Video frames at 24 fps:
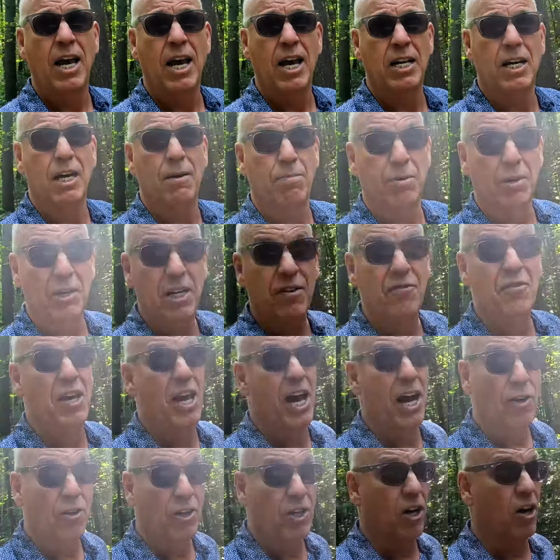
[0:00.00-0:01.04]
And I believe the
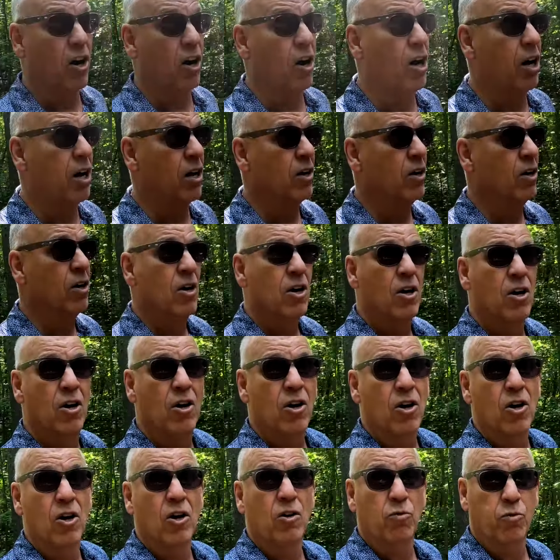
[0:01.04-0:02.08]
alcohol
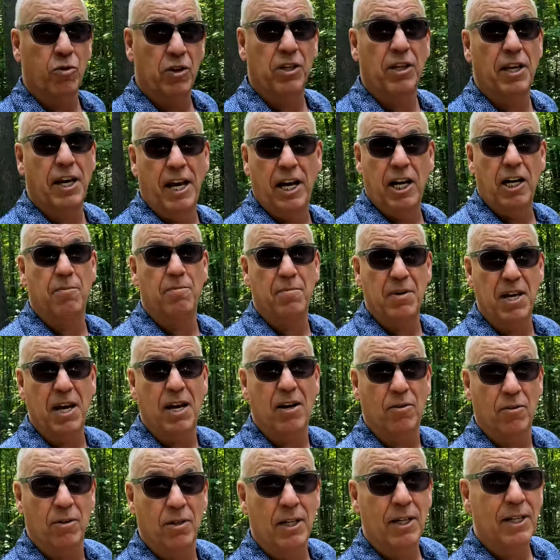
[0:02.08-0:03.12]
really helped me
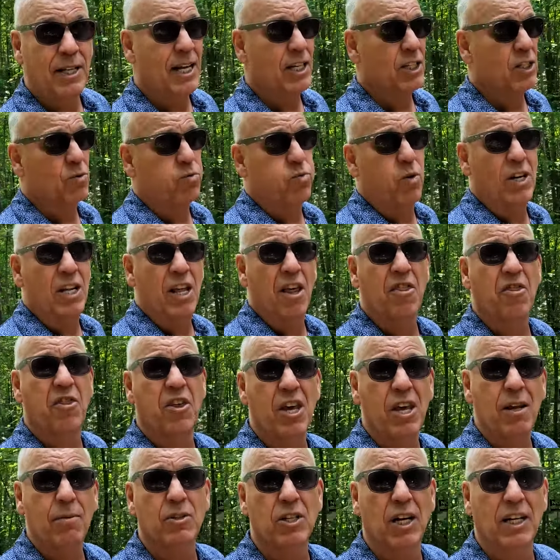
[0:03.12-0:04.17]
out. And that's one of the
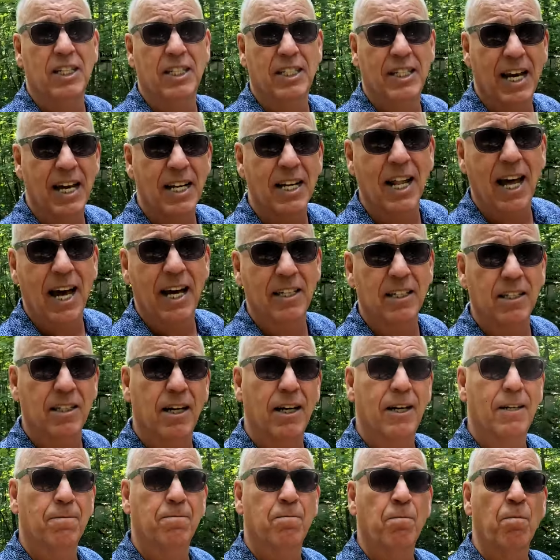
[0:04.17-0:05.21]
themes I said last
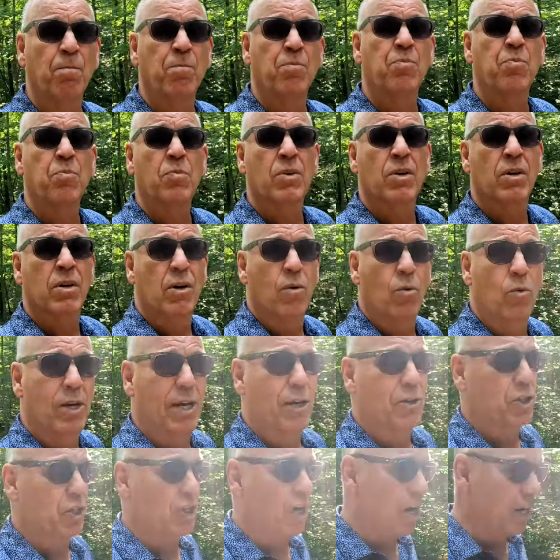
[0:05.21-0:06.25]
night when I
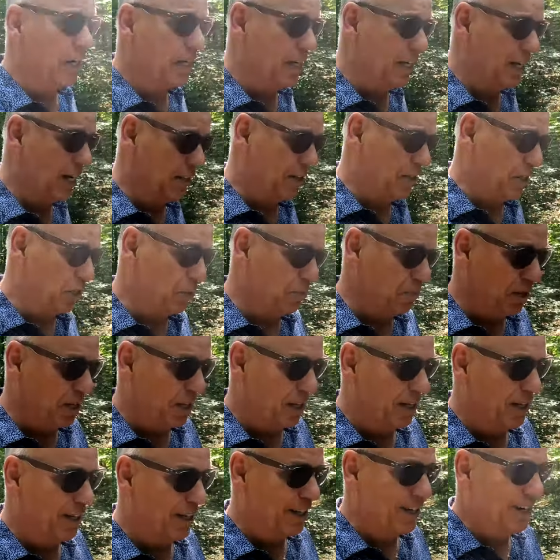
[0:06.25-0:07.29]
was talking at this
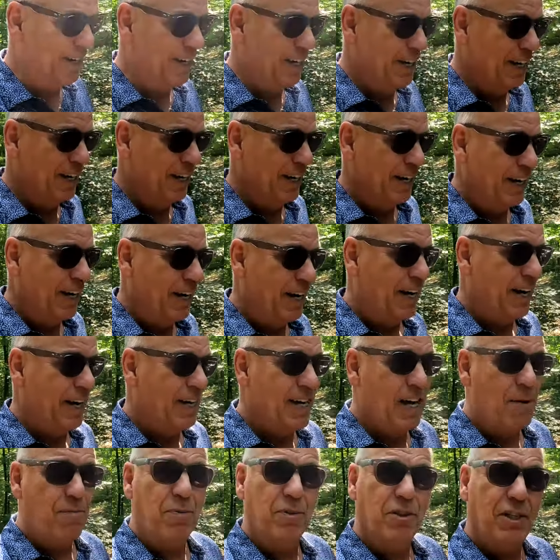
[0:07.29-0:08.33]
meeting. And,
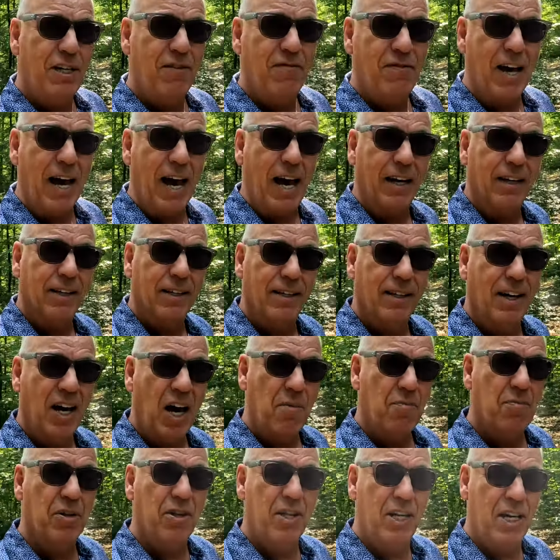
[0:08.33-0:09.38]
and I believe that.
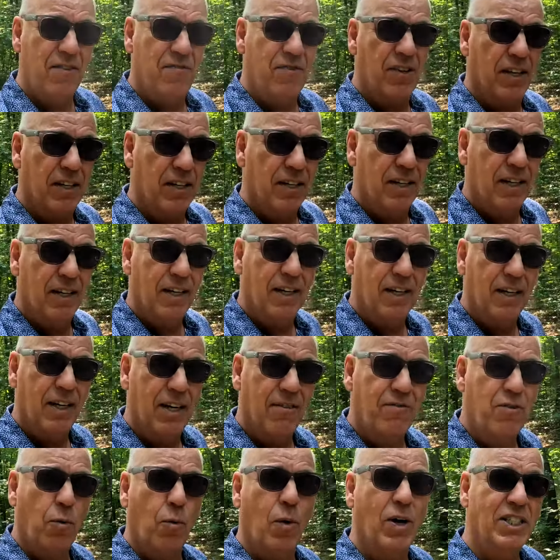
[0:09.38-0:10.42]
I believed it.
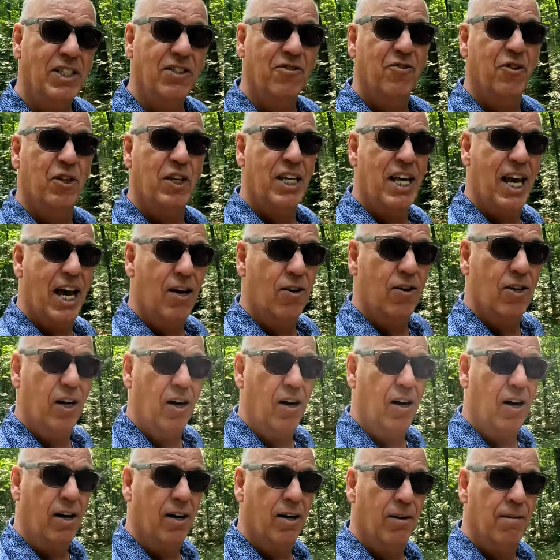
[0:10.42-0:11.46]
If it wasn't for the
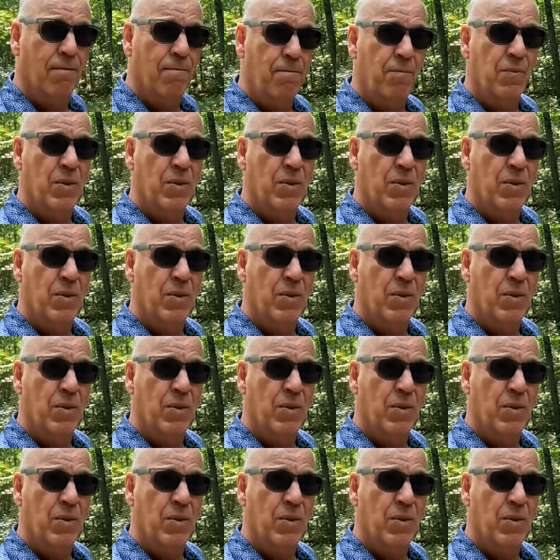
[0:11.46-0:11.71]
alcohol,